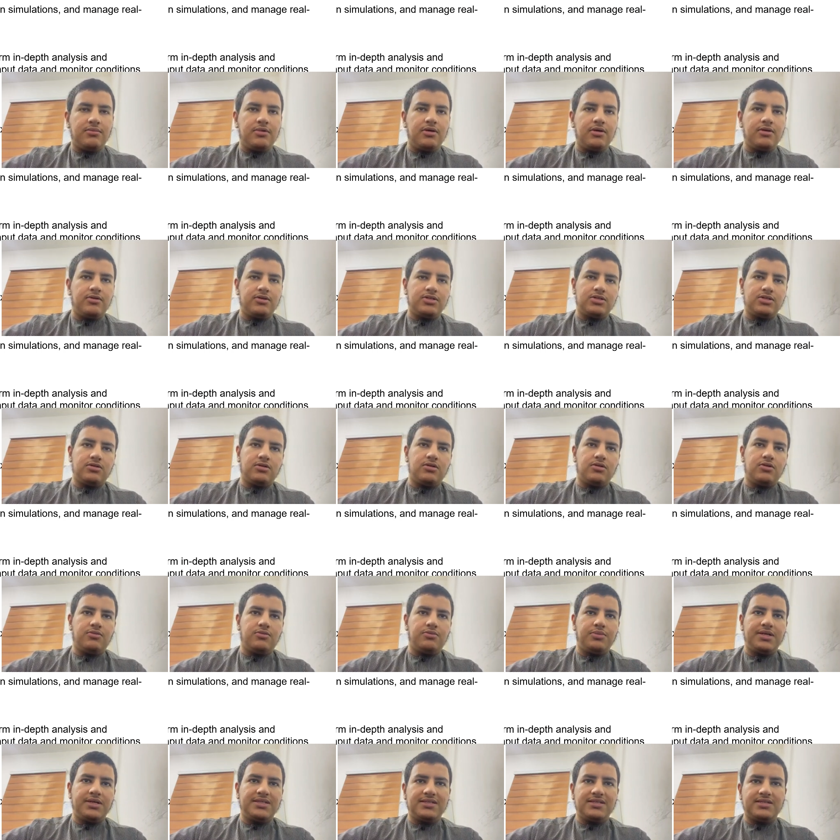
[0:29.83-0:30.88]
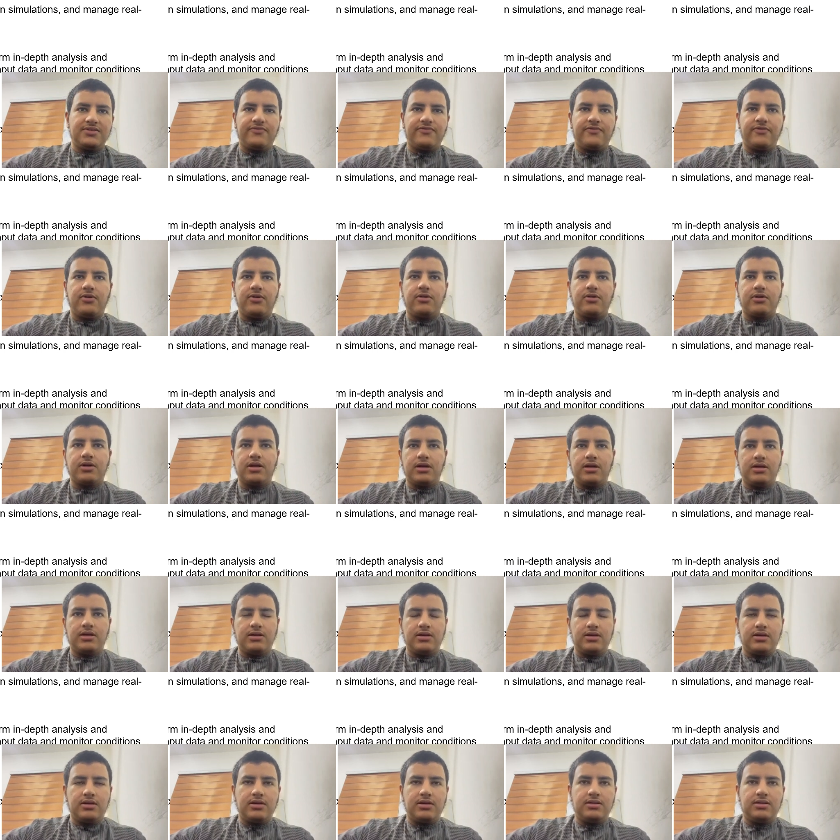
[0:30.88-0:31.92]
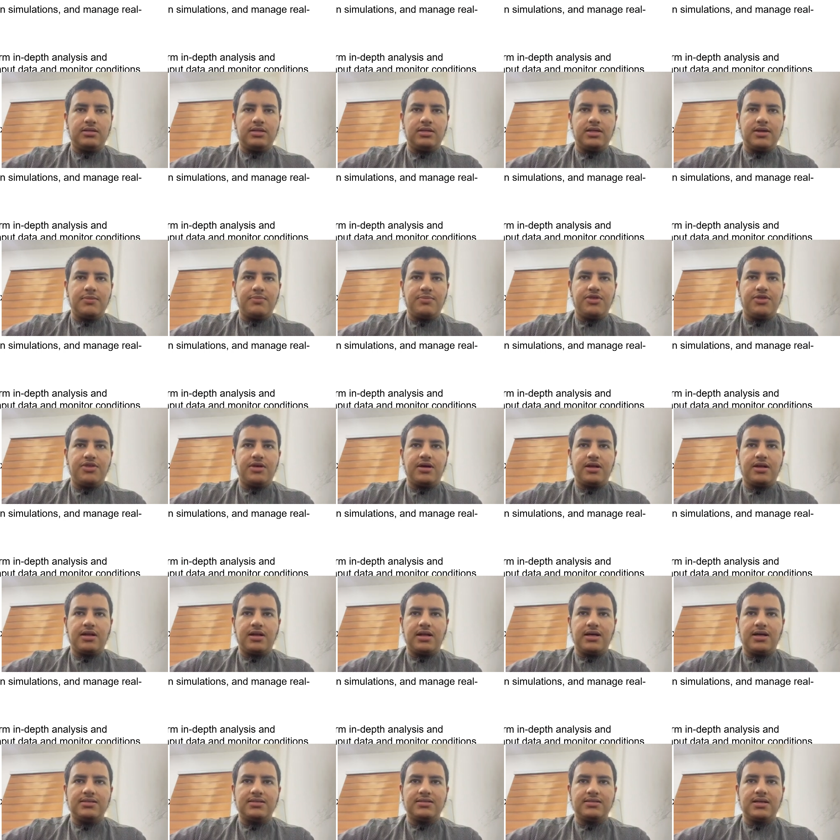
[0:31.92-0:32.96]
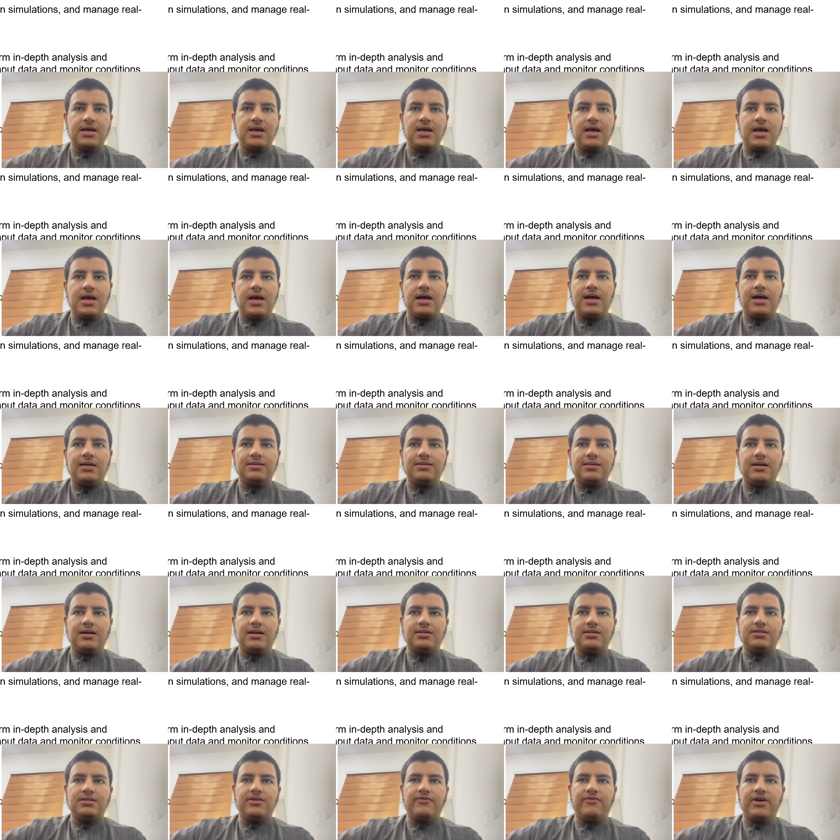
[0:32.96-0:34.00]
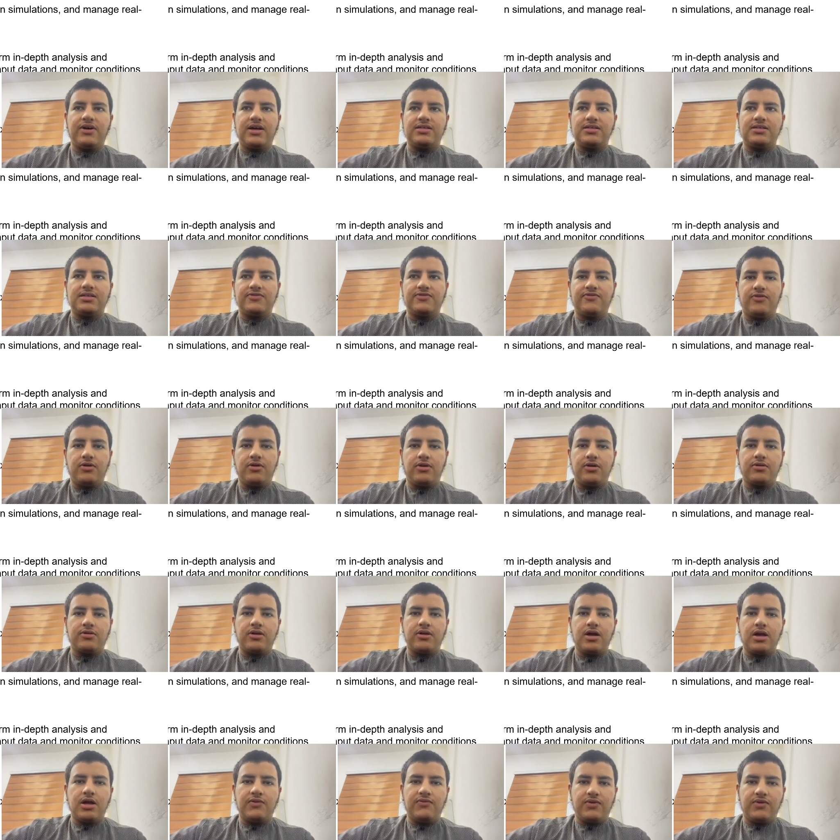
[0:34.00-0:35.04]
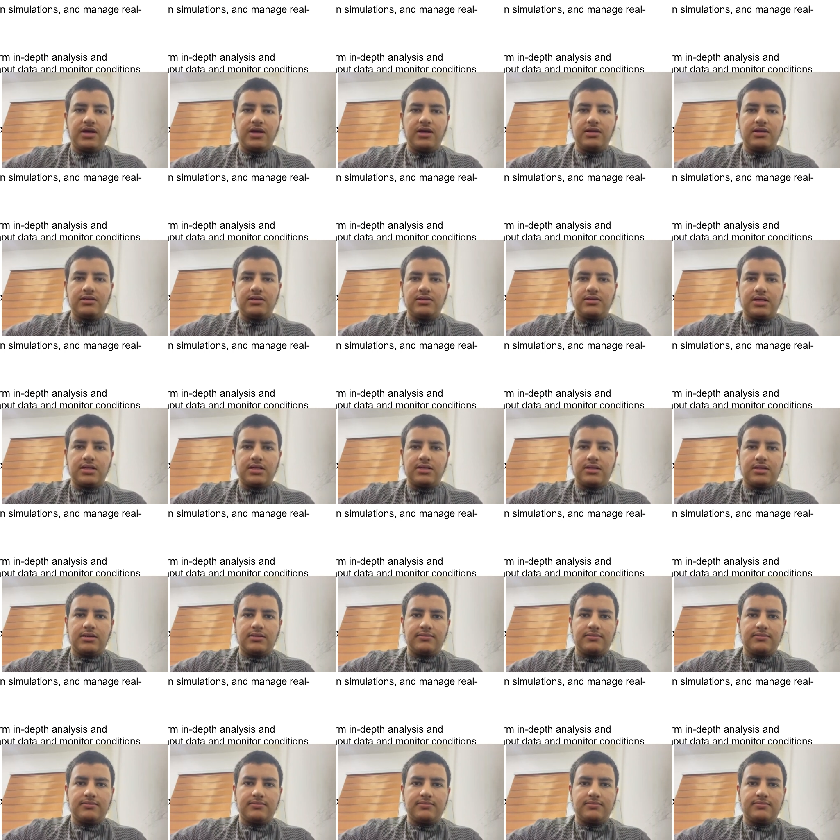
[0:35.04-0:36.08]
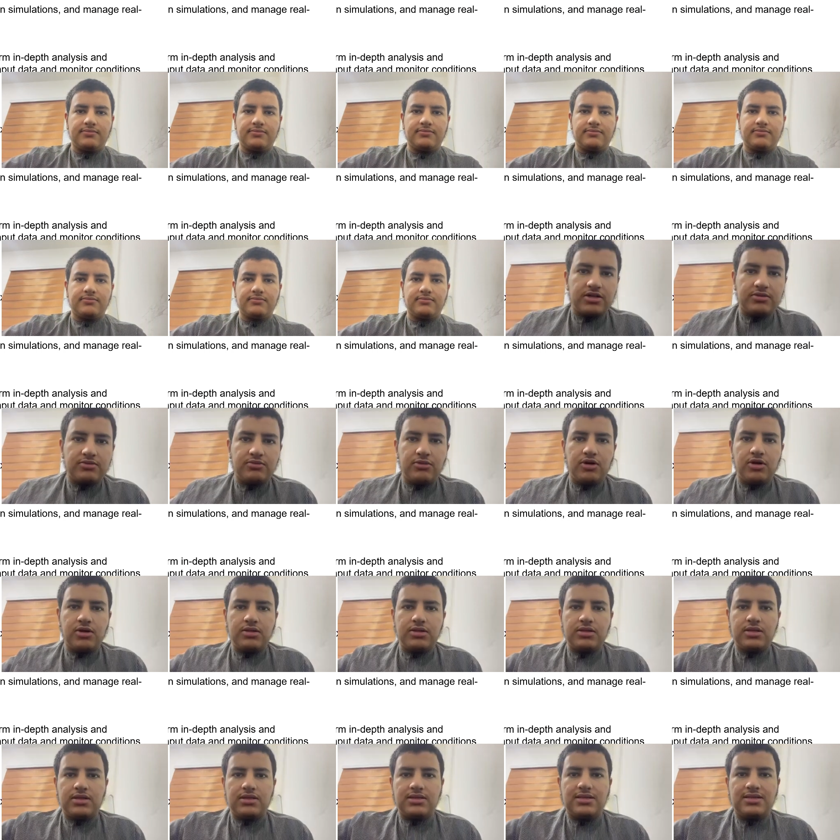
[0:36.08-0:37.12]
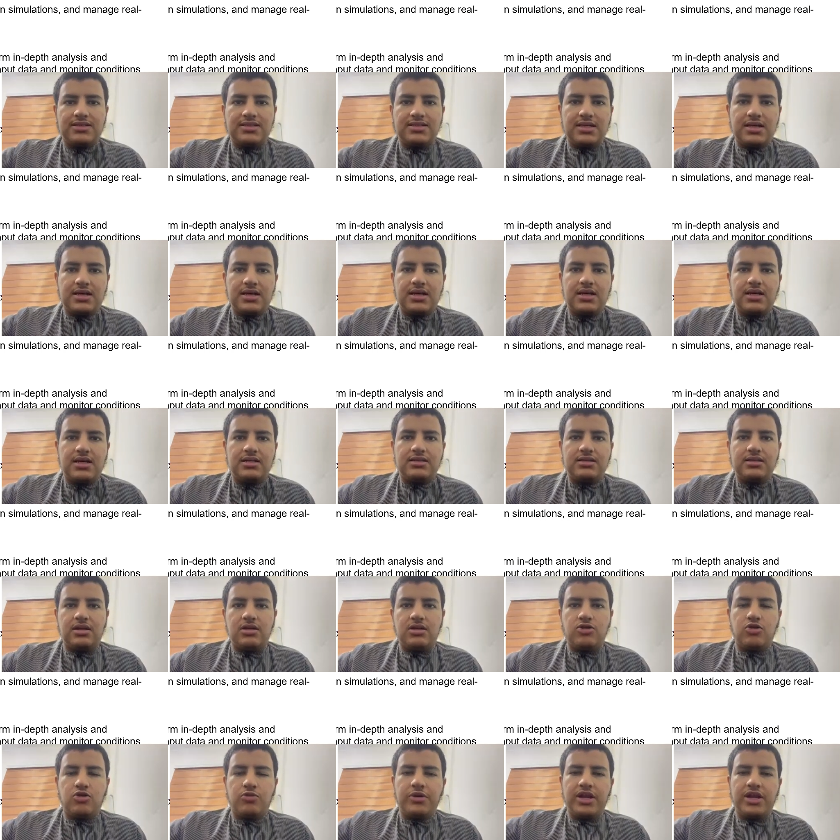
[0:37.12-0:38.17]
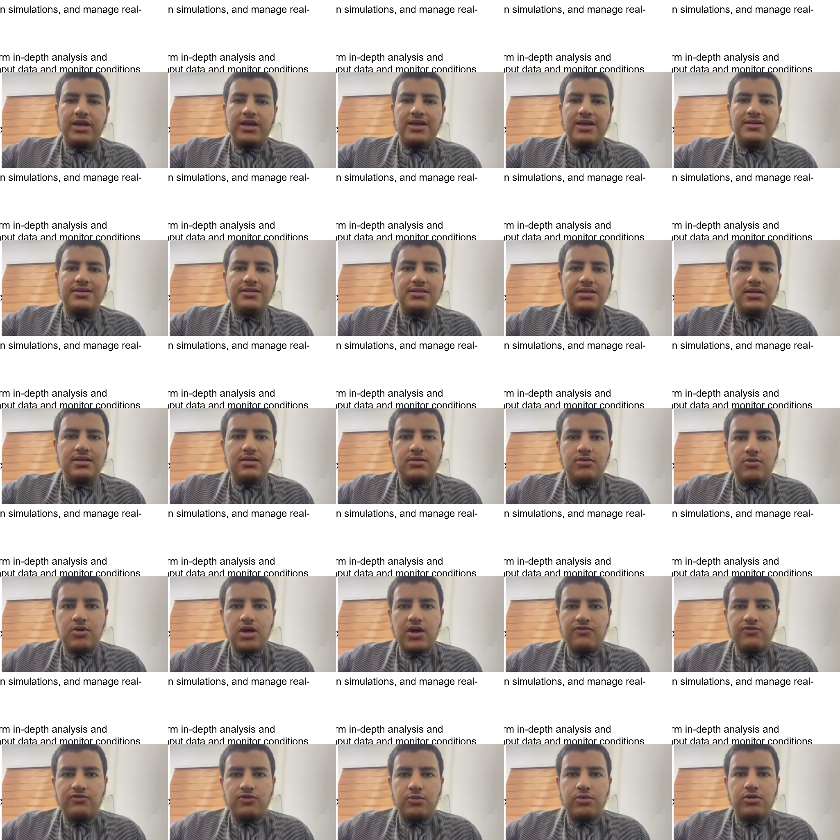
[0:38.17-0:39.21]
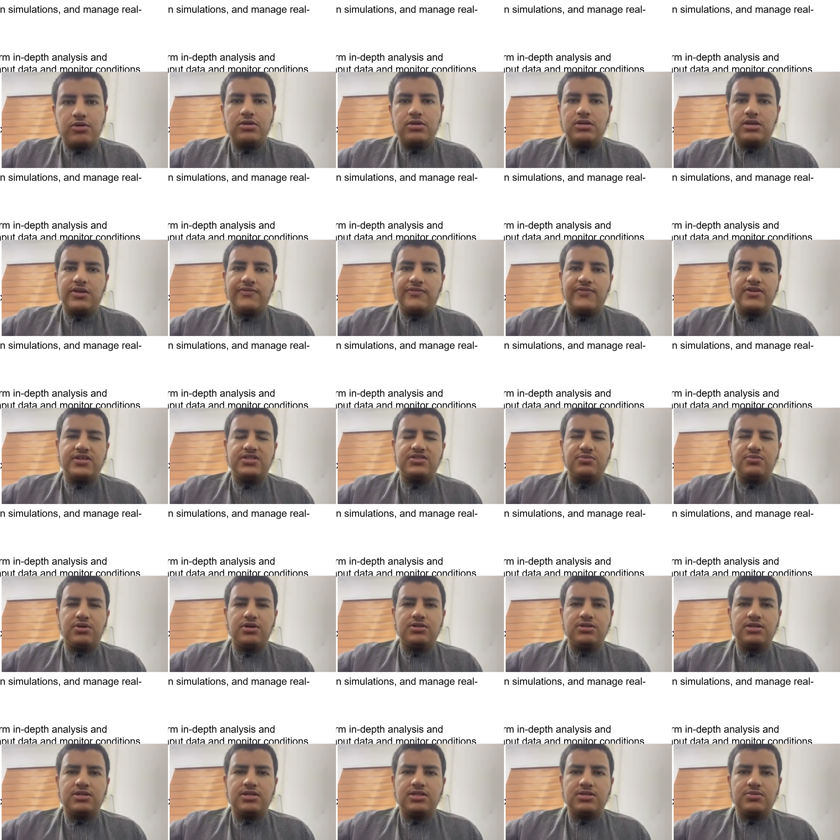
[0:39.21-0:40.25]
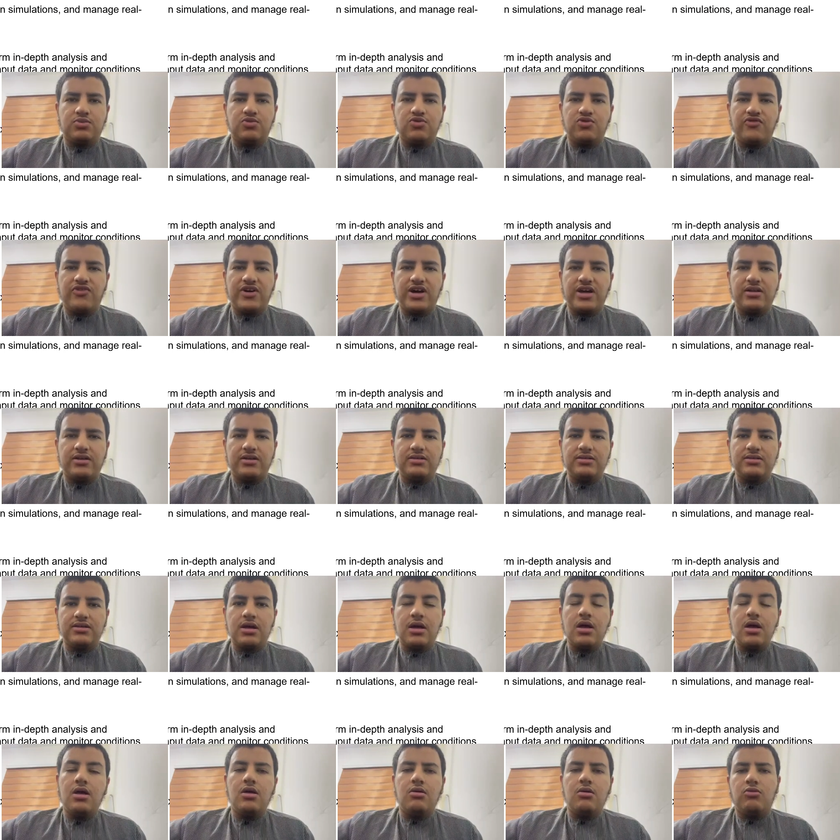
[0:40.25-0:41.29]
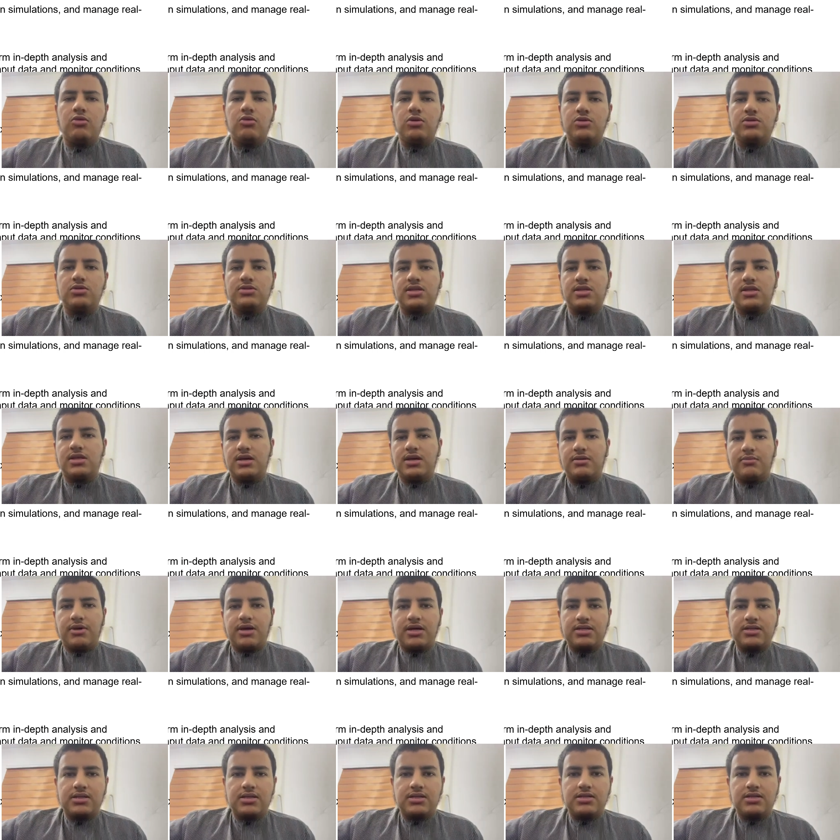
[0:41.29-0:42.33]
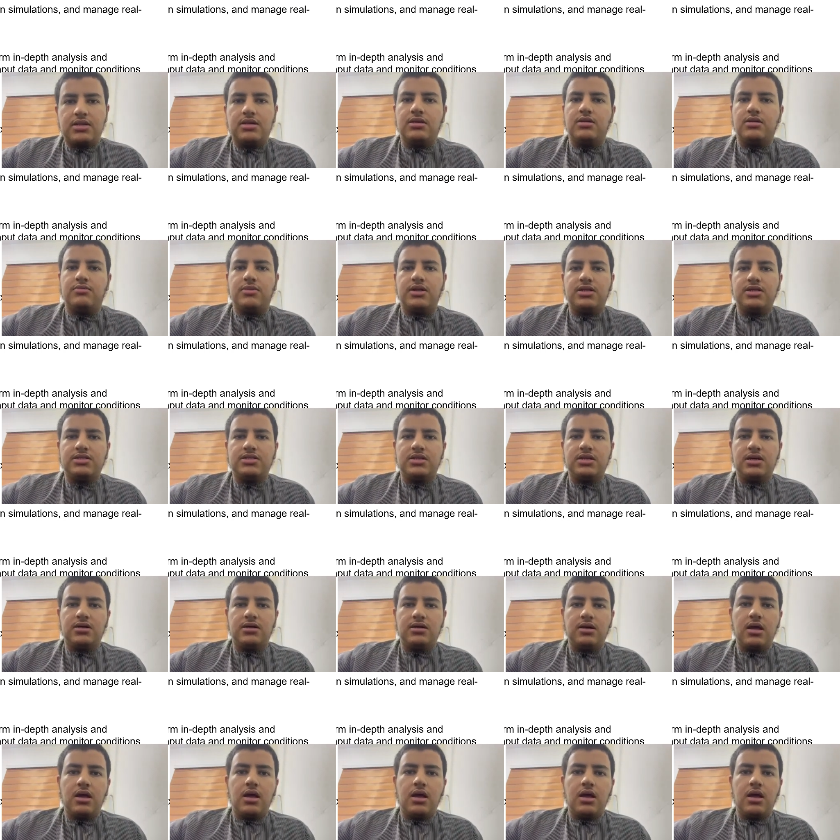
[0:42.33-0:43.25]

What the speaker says: so pieces for in-depth analyze handheld devices for failed data. Point, it is telecommunication. We have 2 points. The first point is provided. We use the Maxis in Malaysia.